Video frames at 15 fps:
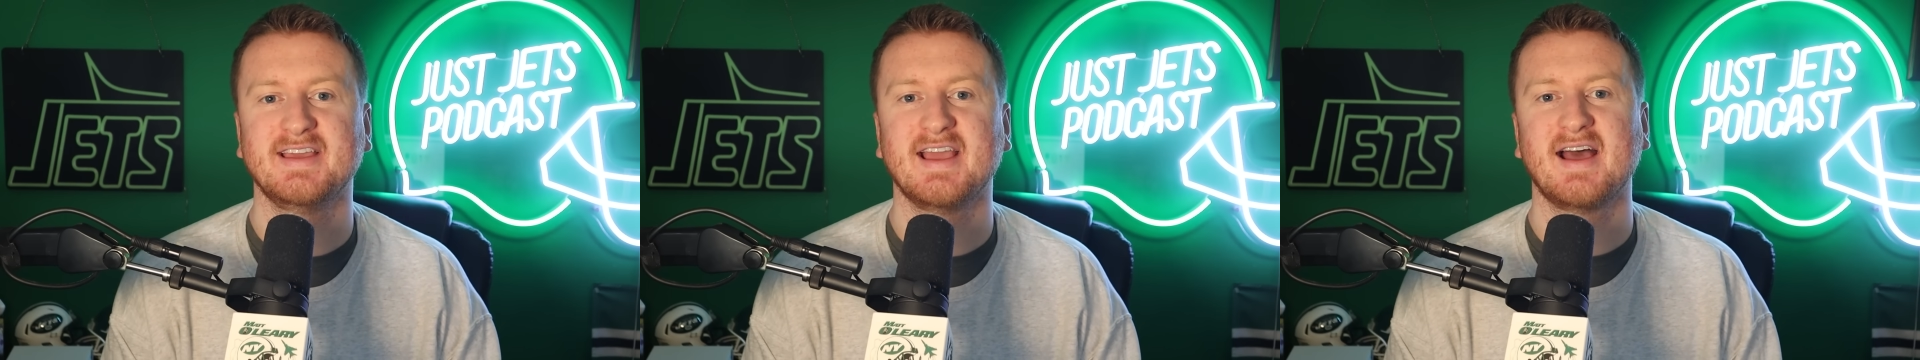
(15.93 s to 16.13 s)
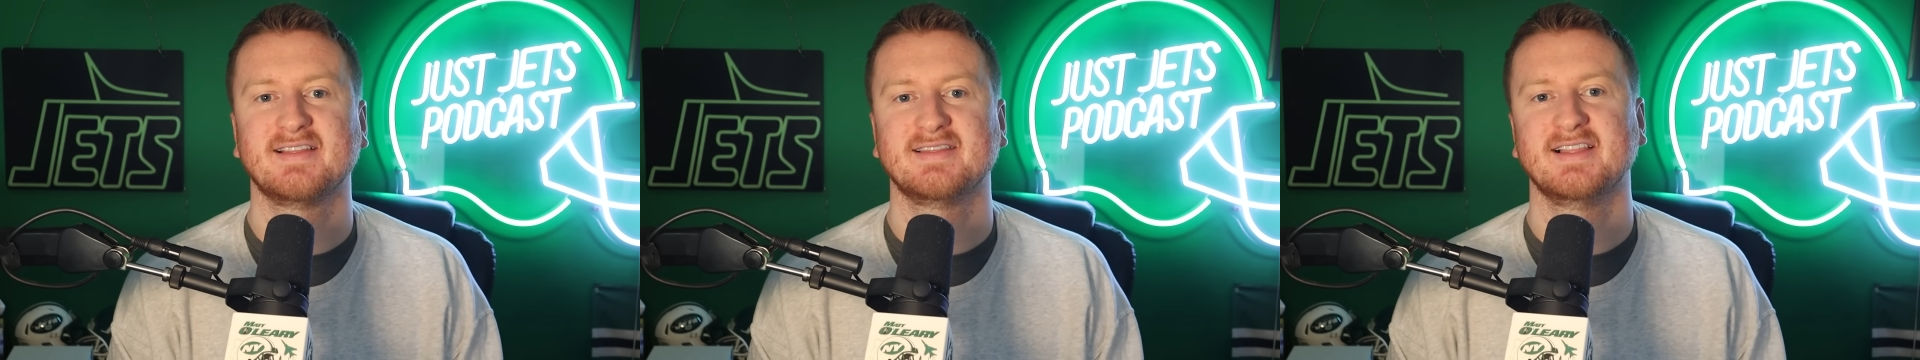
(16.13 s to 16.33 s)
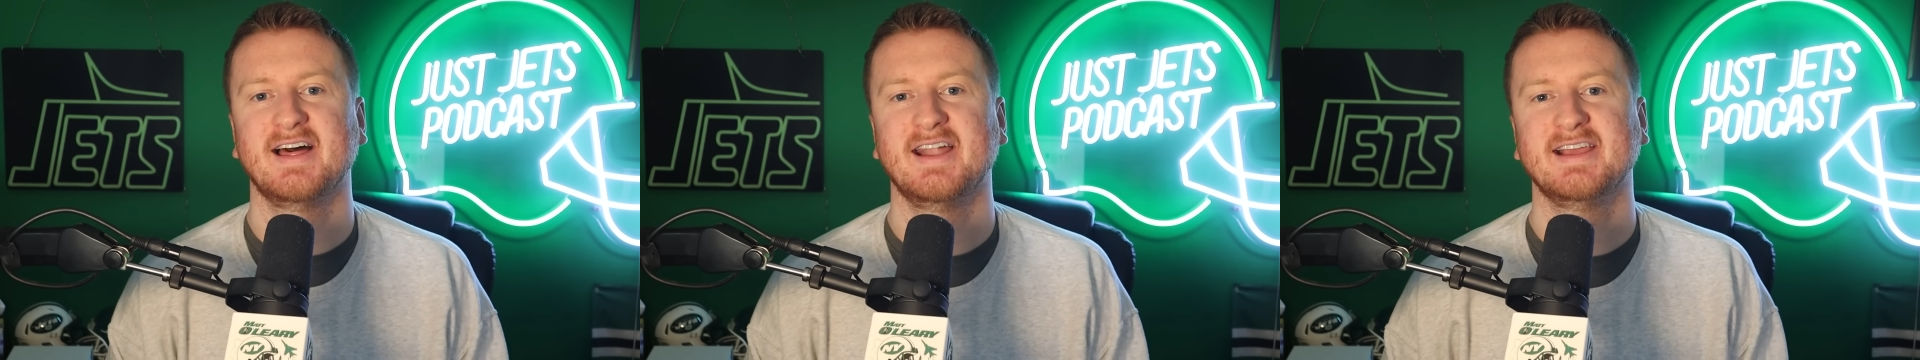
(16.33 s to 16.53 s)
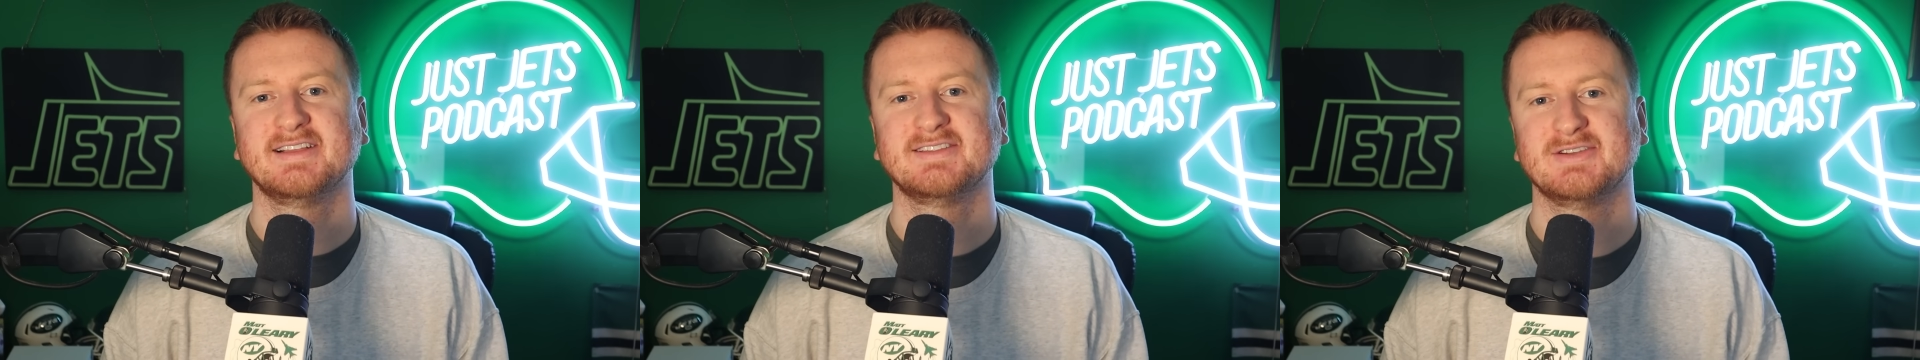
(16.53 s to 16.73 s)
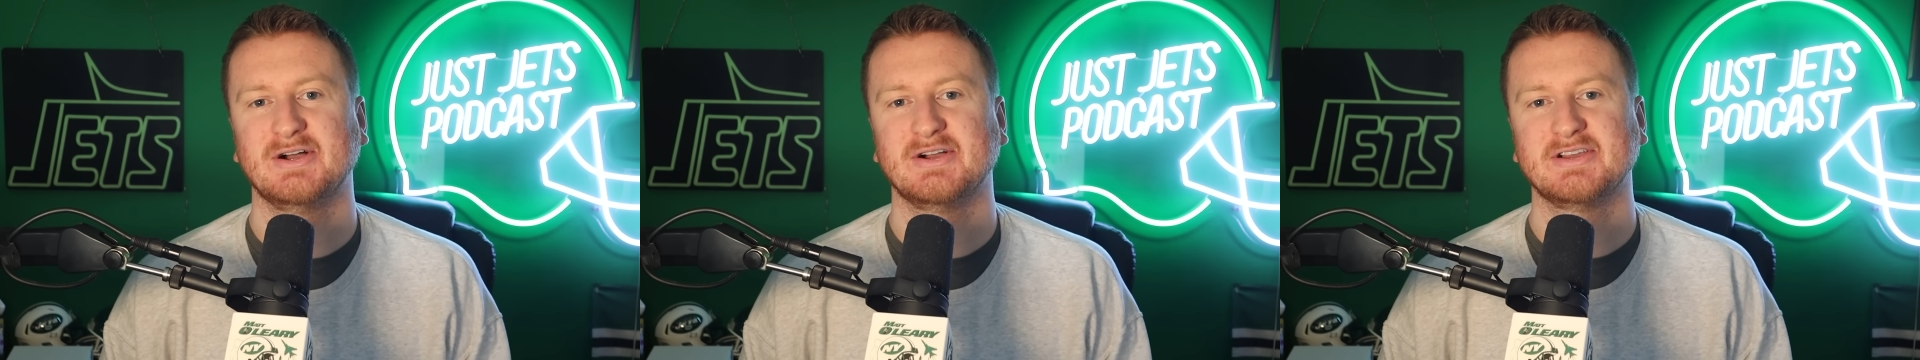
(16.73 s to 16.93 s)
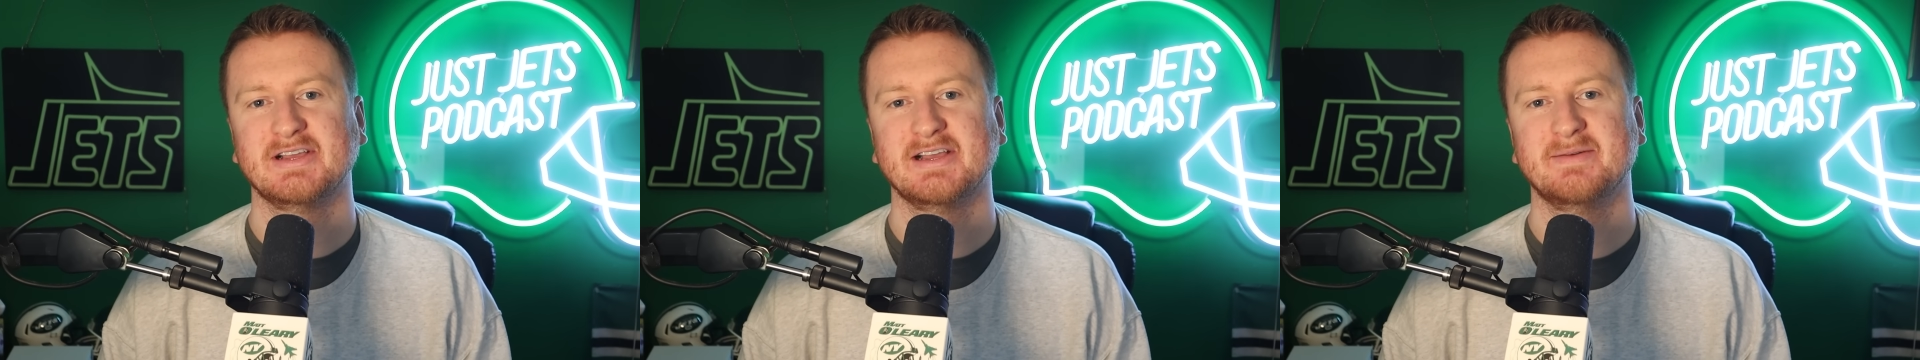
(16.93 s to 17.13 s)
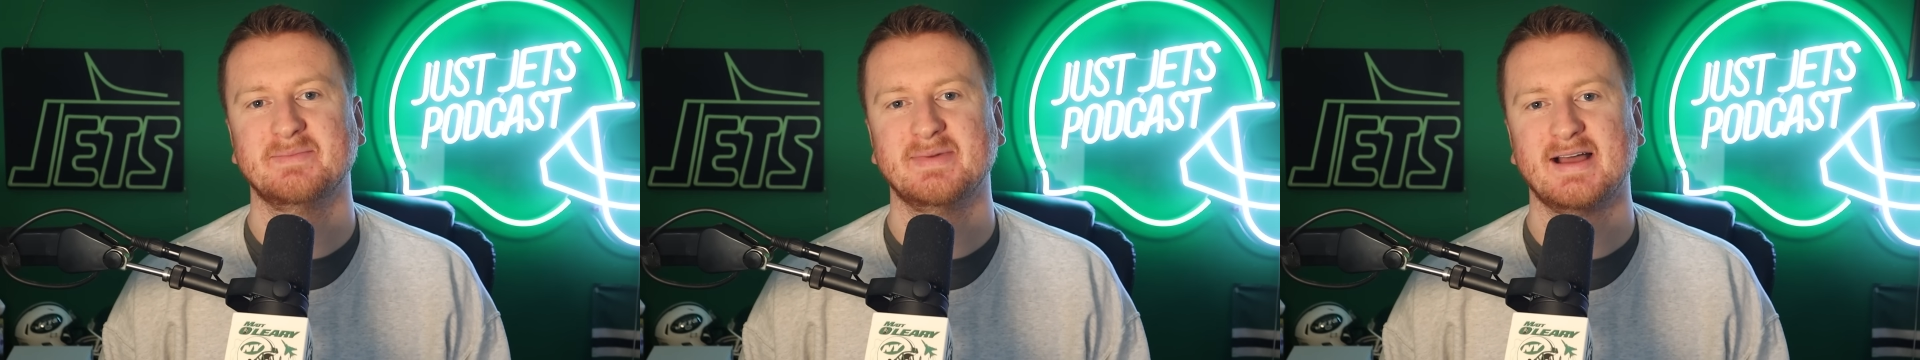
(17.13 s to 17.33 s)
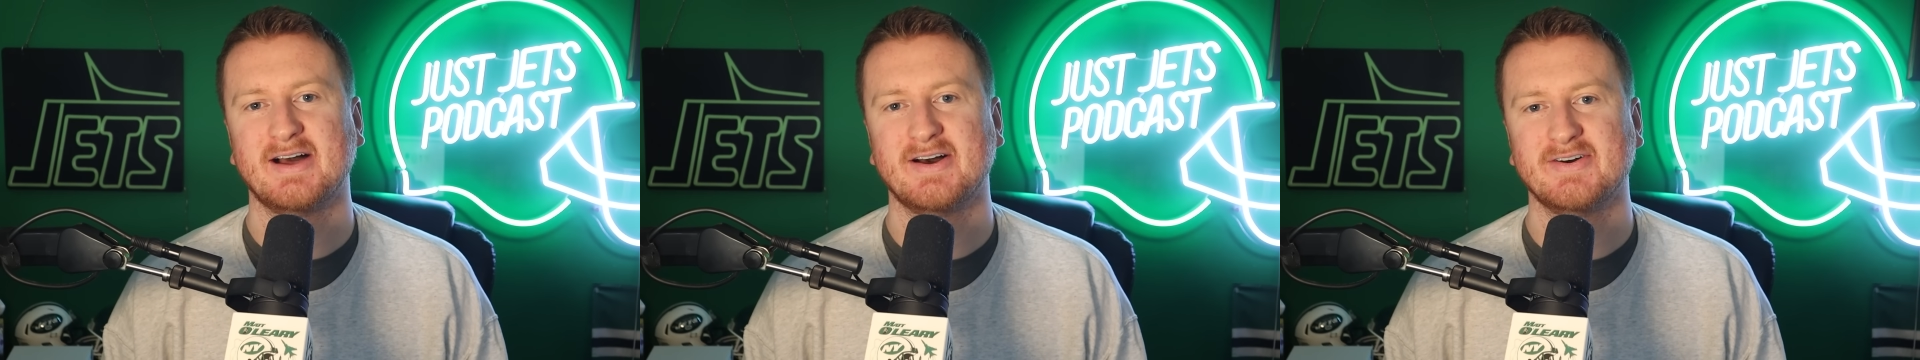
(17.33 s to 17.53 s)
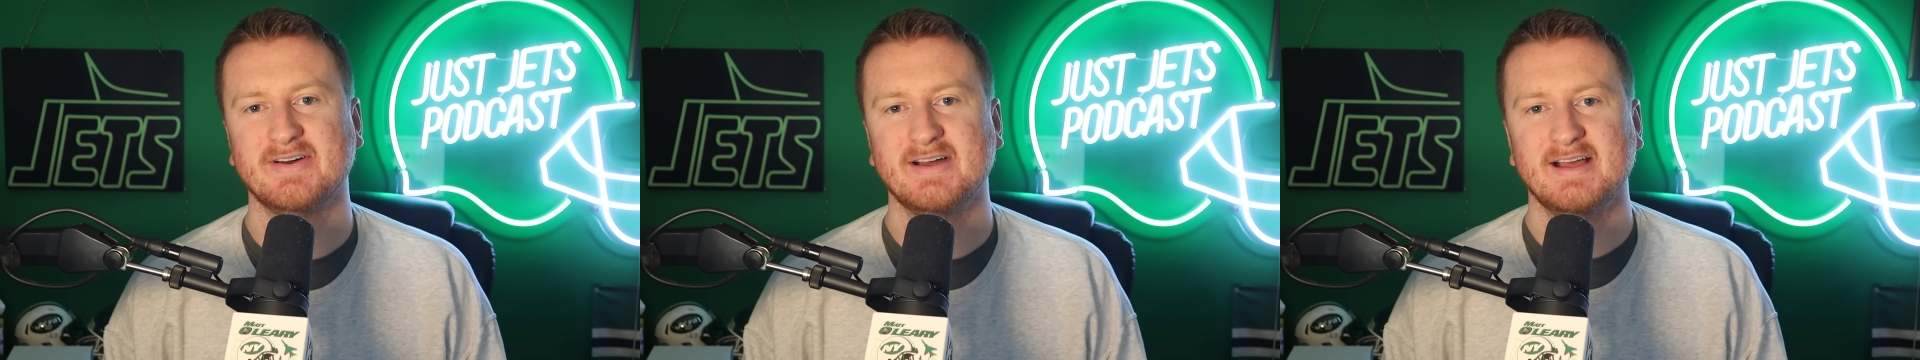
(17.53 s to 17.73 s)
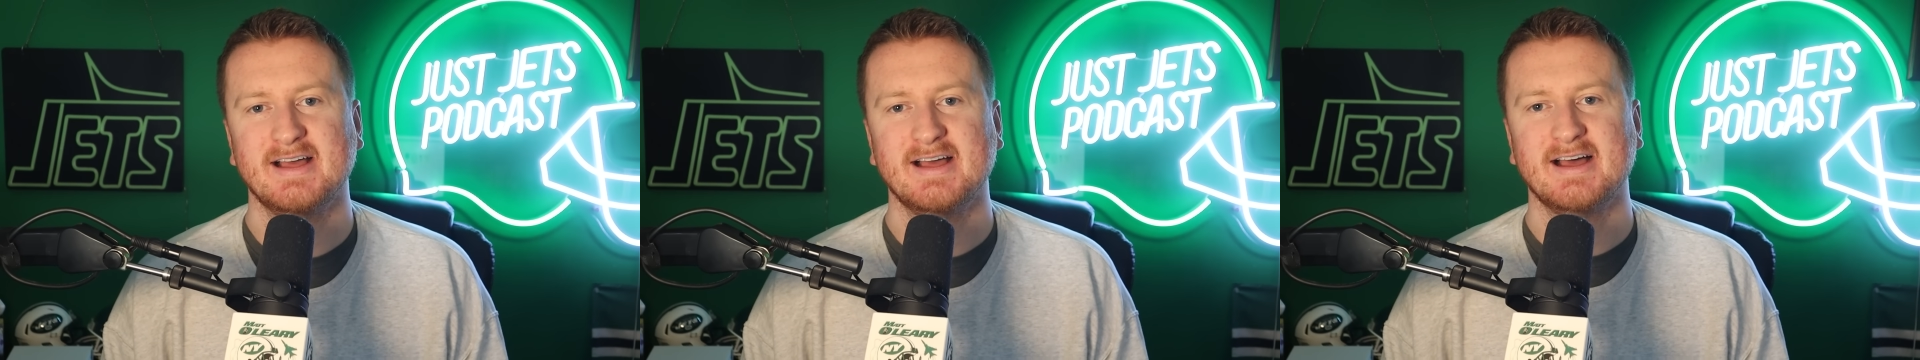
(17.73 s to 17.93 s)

The Athletic talking about